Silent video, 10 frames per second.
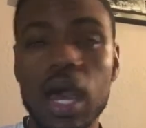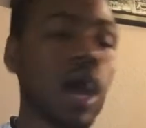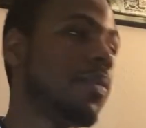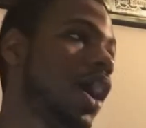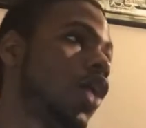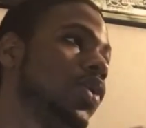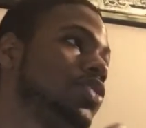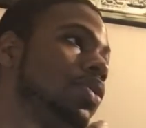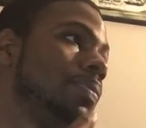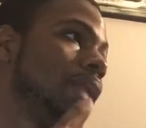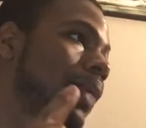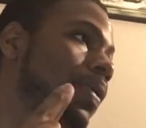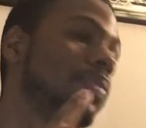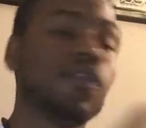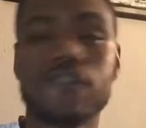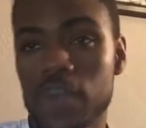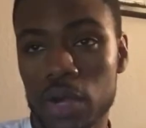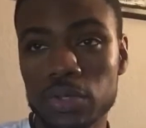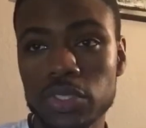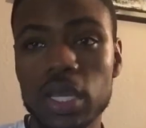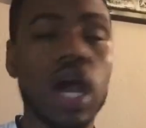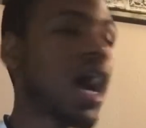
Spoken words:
I'm gonna always put black people first.